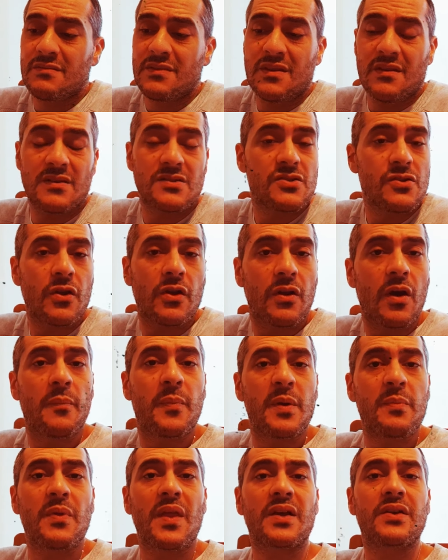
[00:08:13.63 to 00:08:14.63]
there's not a lot of
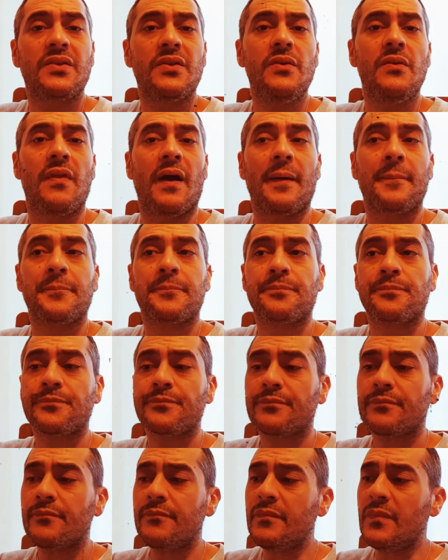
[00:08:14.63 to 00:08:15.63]
people that can do that.
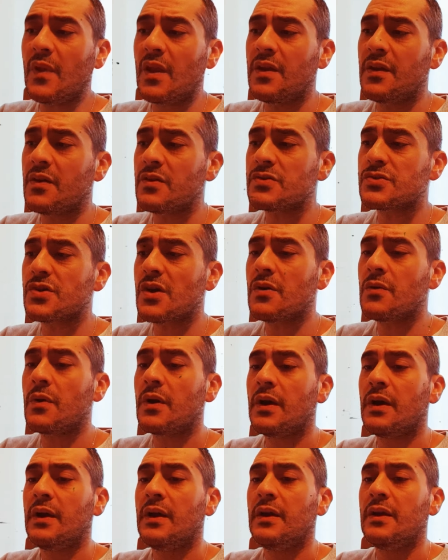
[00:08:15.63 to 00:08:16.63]
You know, so
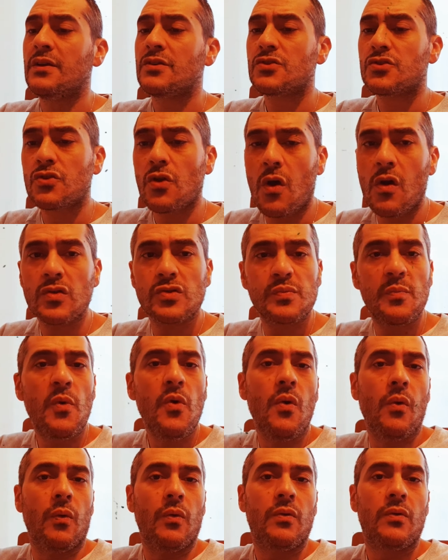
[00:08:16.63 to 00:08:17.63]
start
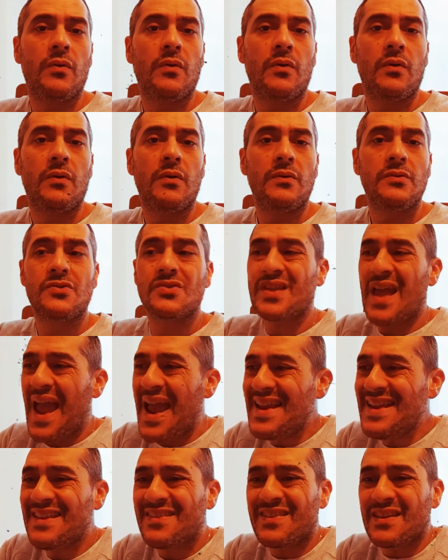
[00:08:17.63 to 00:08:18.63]
small. Just
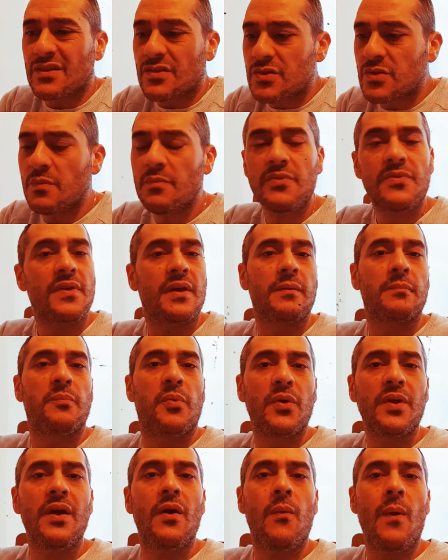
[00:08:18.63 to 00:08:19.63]
anything, something,
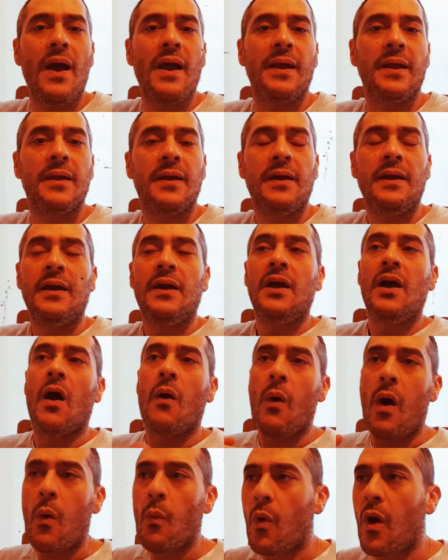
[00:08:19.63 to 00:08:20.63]
put it away.
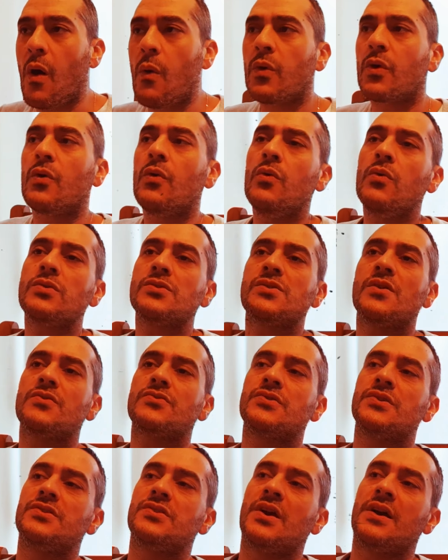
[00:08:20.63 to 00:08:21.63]
What I would also
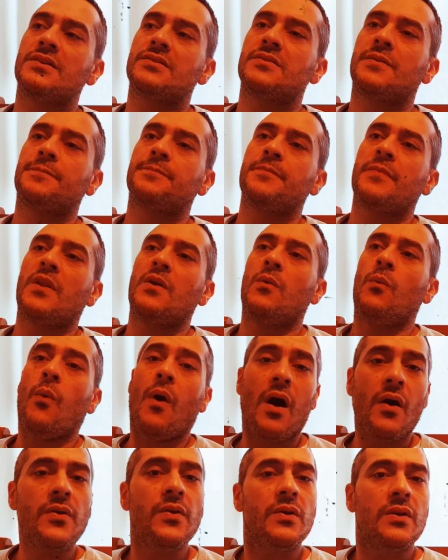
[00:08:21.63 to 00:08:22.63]
suggest
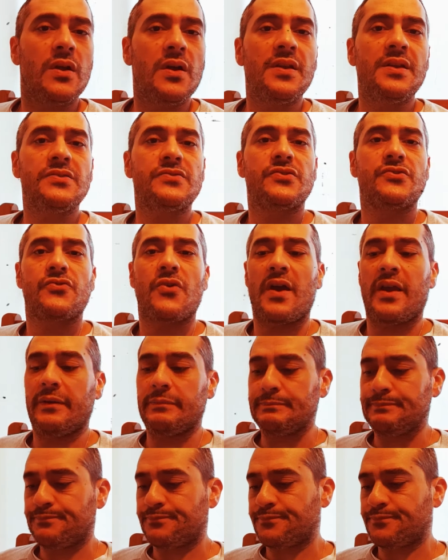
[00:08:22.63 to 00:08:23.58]
while you're learning to trade,